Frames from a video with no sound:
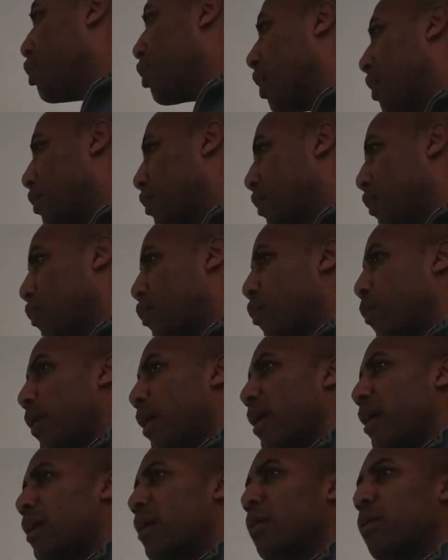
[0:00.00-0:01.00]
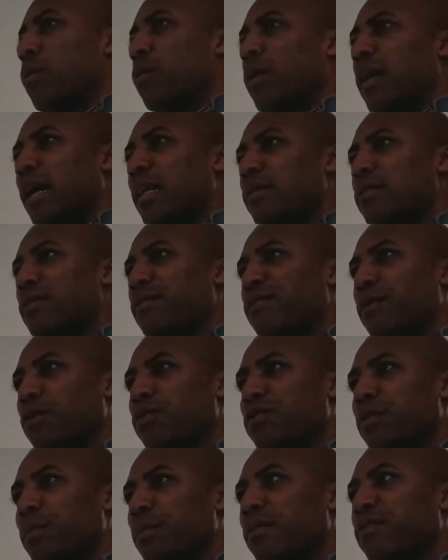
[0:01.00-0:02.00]
Johnston Square. We had some folks
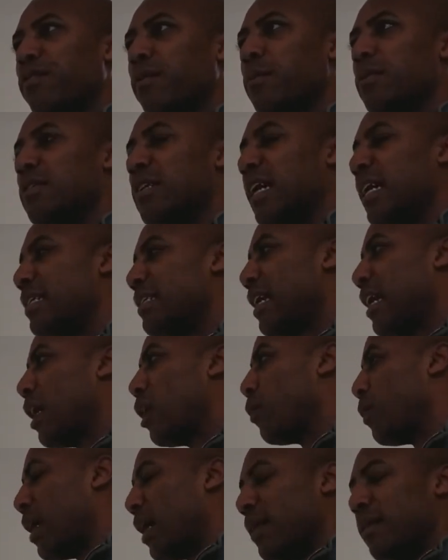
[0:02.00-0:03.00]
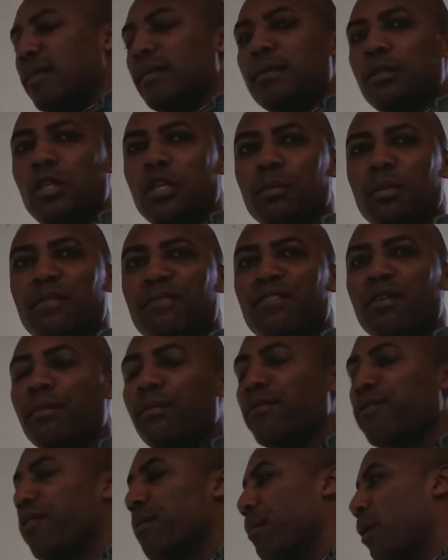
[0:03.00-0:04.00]
from, from Sandtown. We had a gentleman
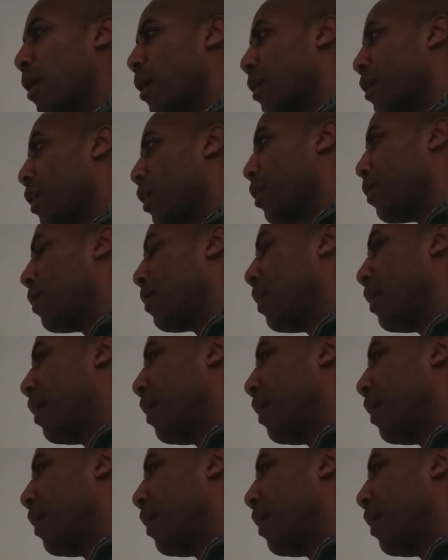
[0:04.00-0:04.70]
from, from ARCO